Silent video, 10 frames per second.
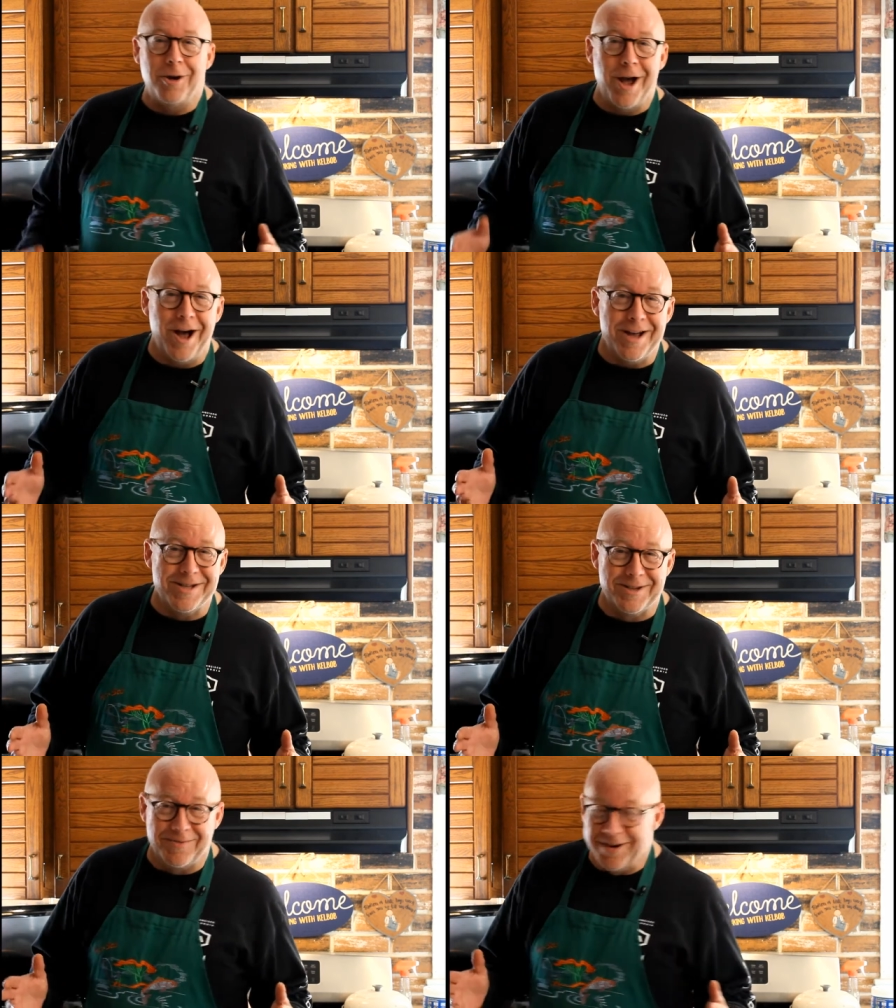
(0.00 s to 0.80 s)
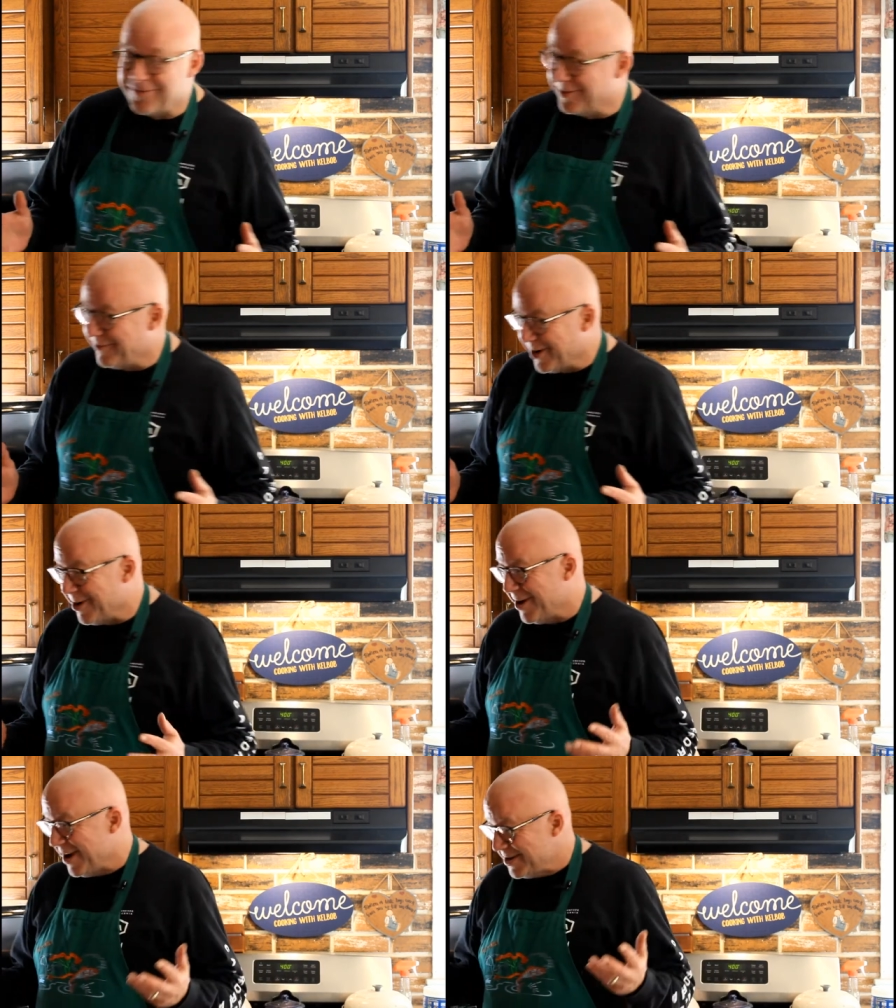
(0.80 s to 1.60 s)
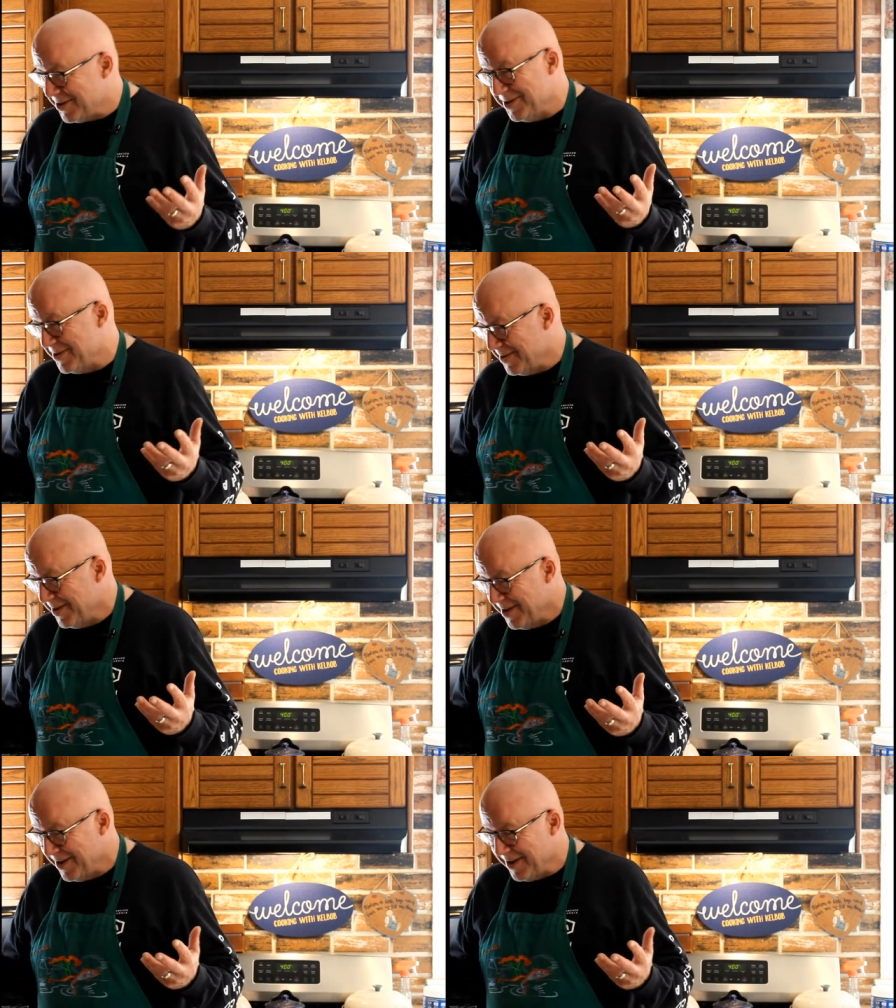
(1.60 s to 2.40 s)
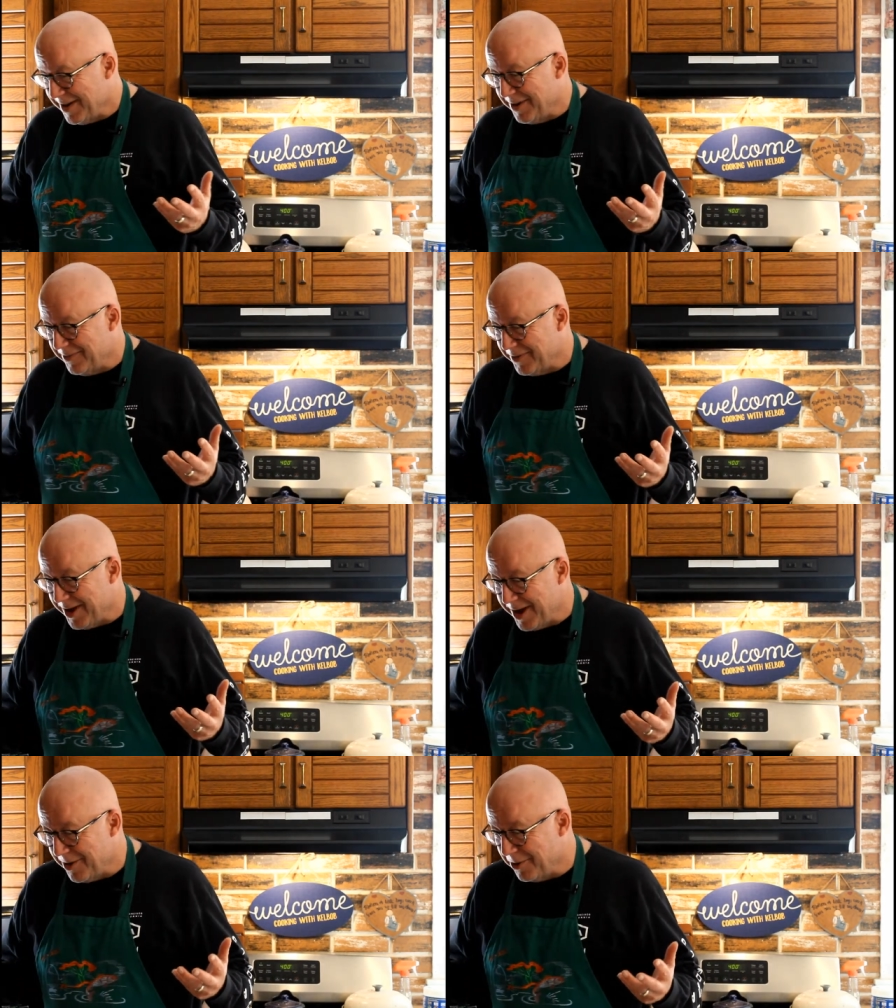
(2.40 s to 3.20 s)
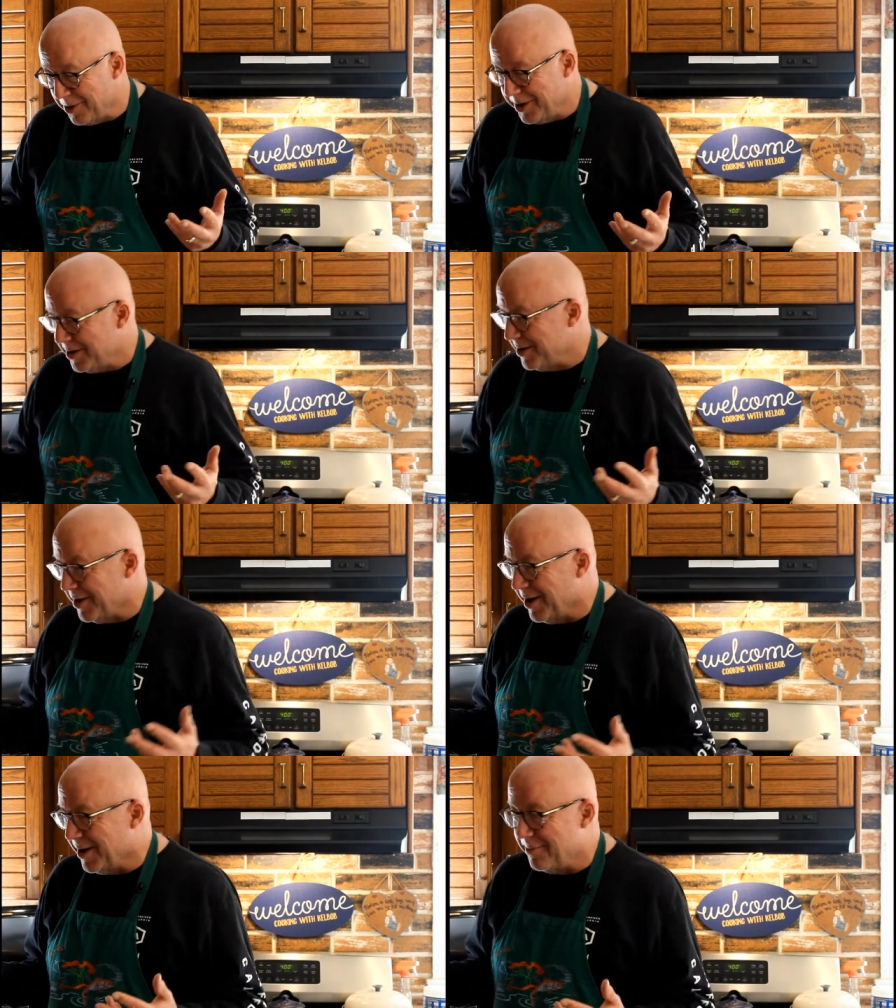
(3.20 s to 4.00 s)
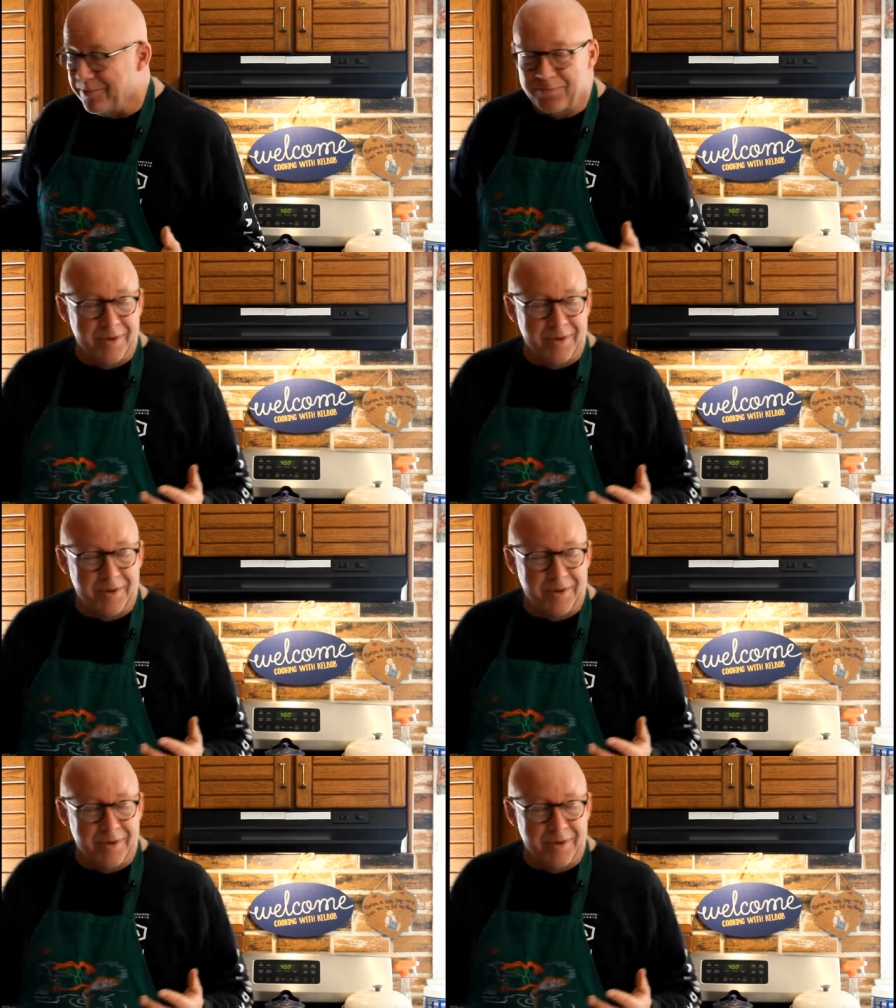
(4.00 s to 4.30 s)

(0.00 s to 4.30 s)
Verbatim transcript: kinds of different variations of aioli. Um,